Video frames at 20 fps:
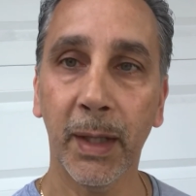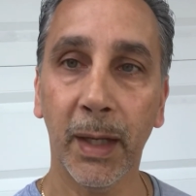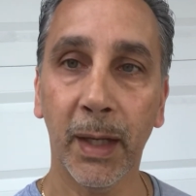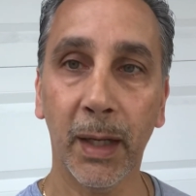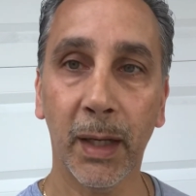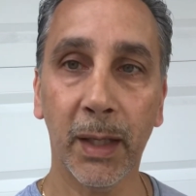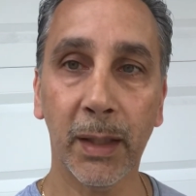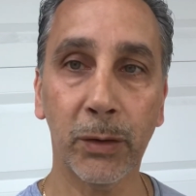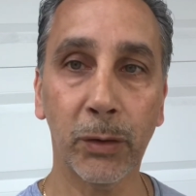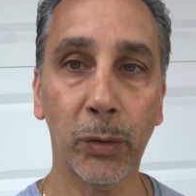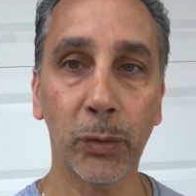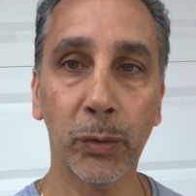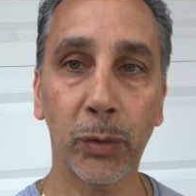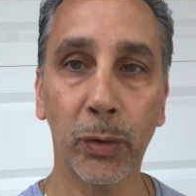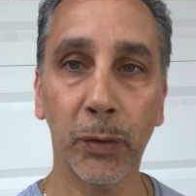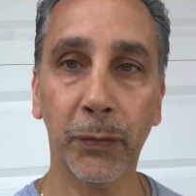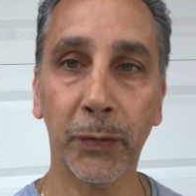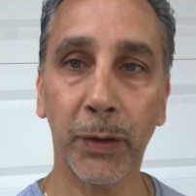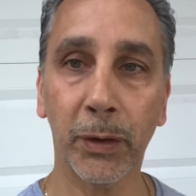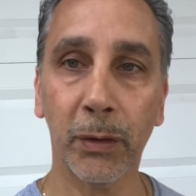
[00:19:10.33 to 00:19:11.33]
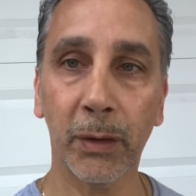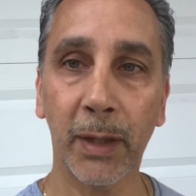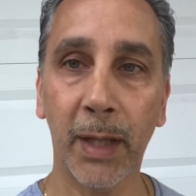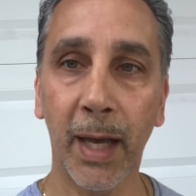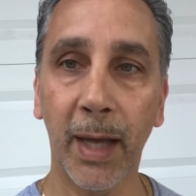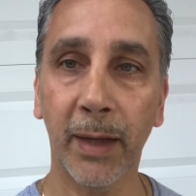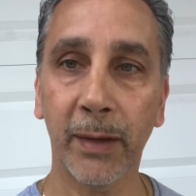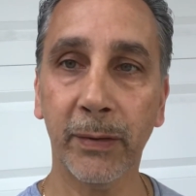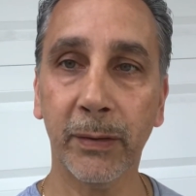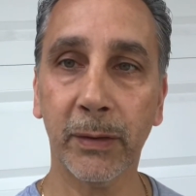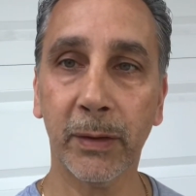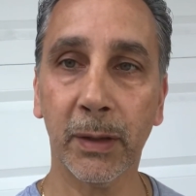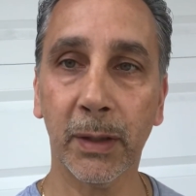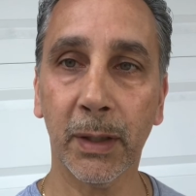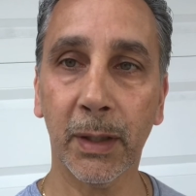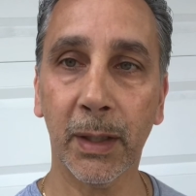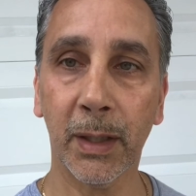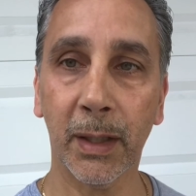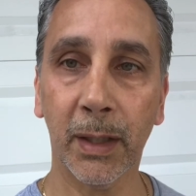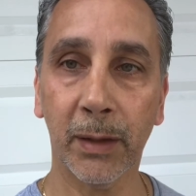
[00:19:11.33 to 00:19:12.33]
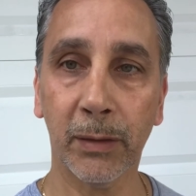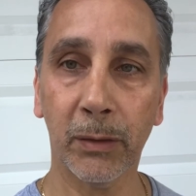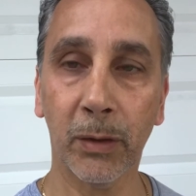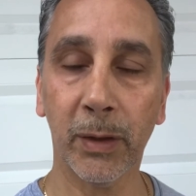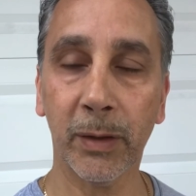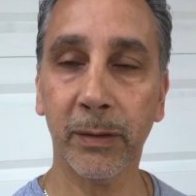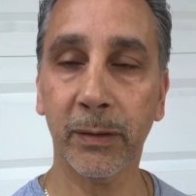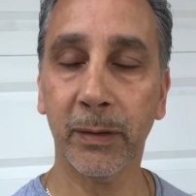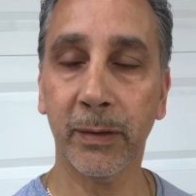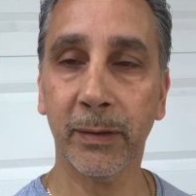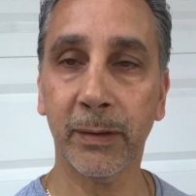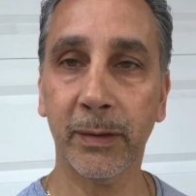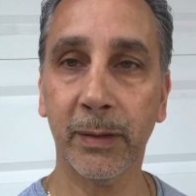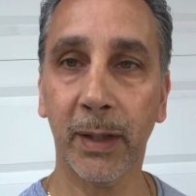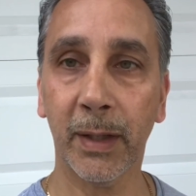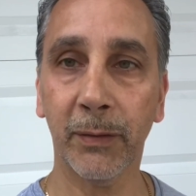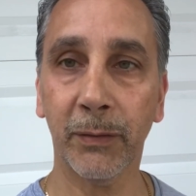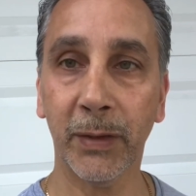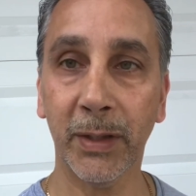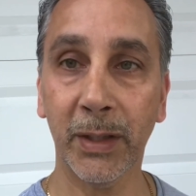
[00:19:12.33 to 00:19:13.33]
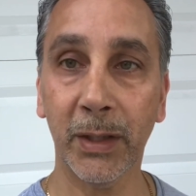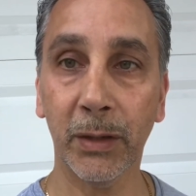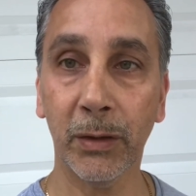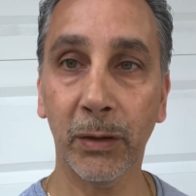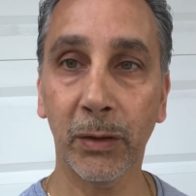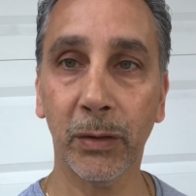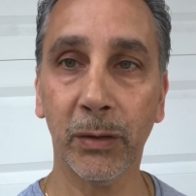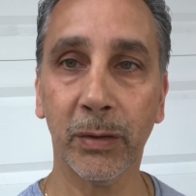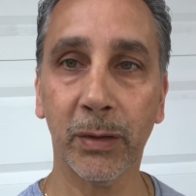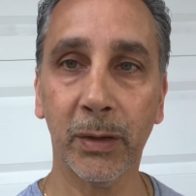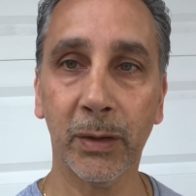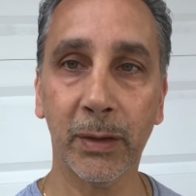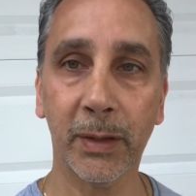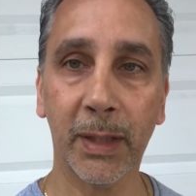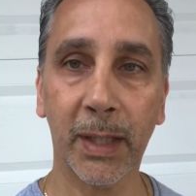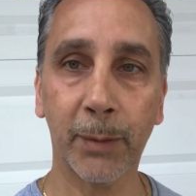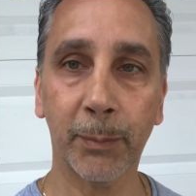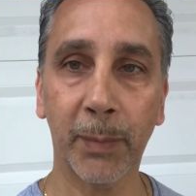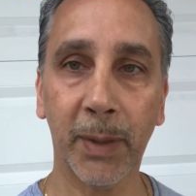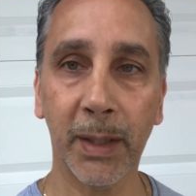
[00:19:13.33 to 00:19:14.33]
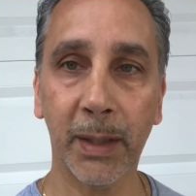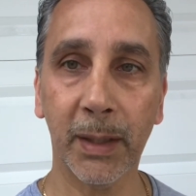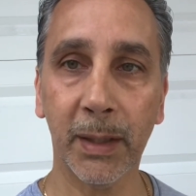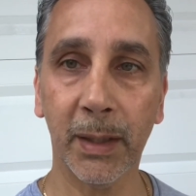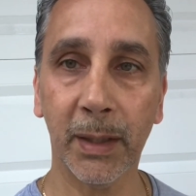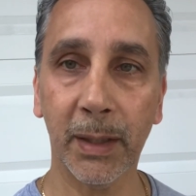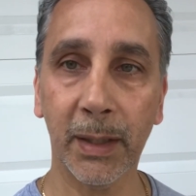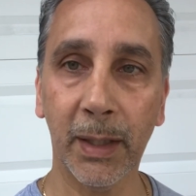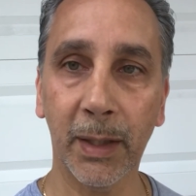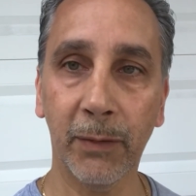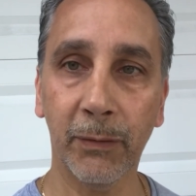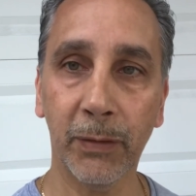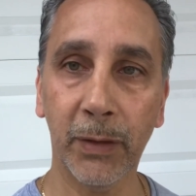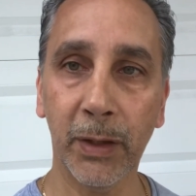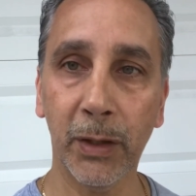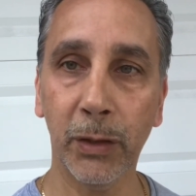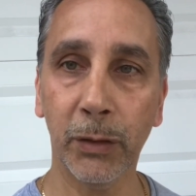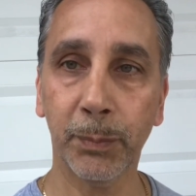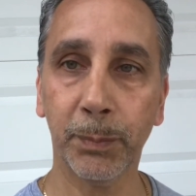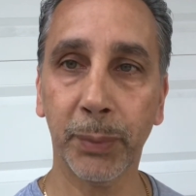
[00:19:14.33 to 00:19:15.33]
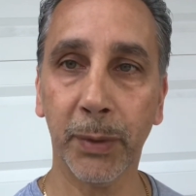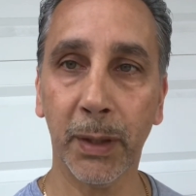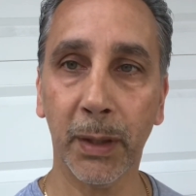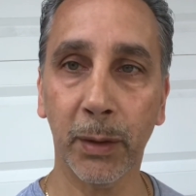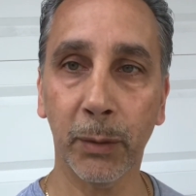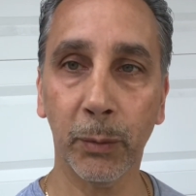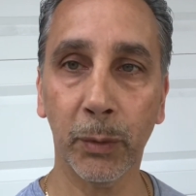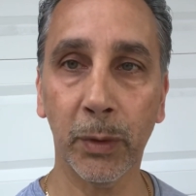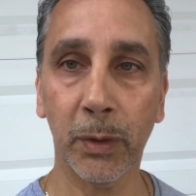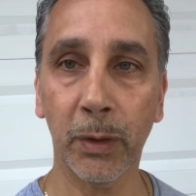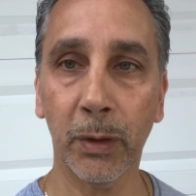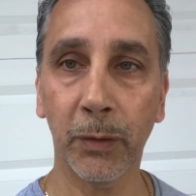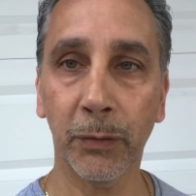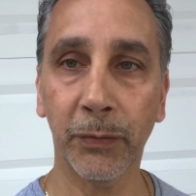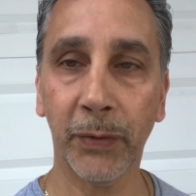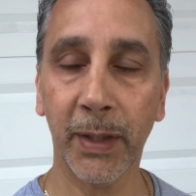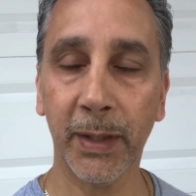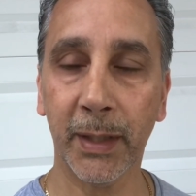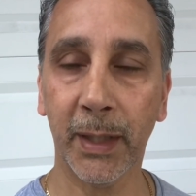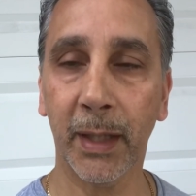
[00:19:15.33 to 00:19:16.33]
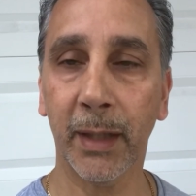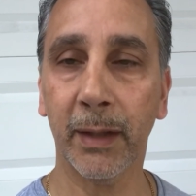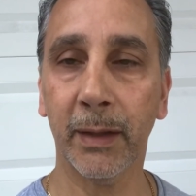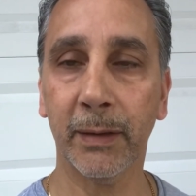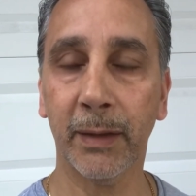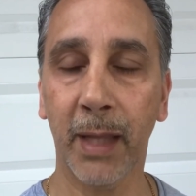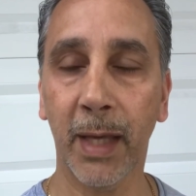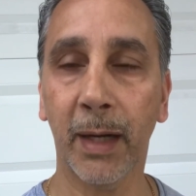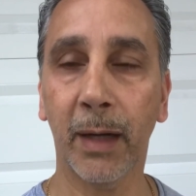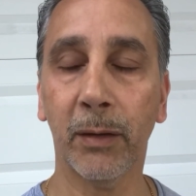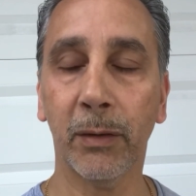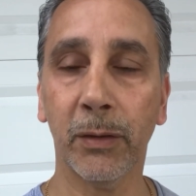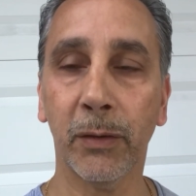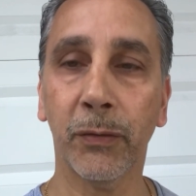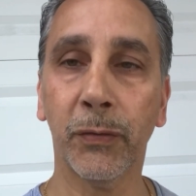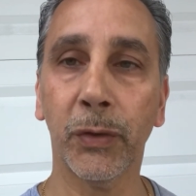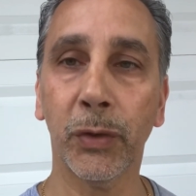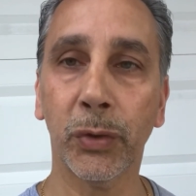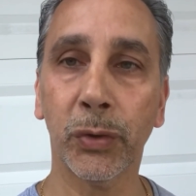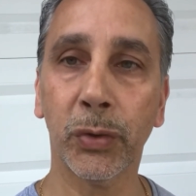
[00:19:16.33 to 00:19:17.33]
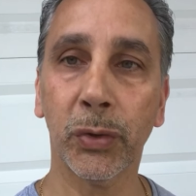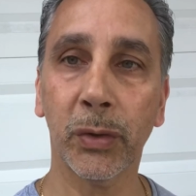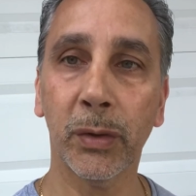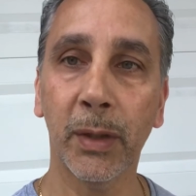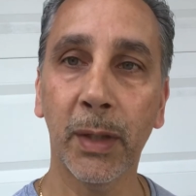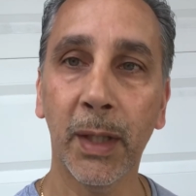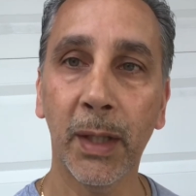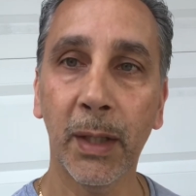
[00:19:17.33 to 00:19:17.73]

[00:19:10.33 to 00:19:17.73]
I don't know if it'll last as long as the 7 years, you know, like my EVs, but we'll find that out in the future.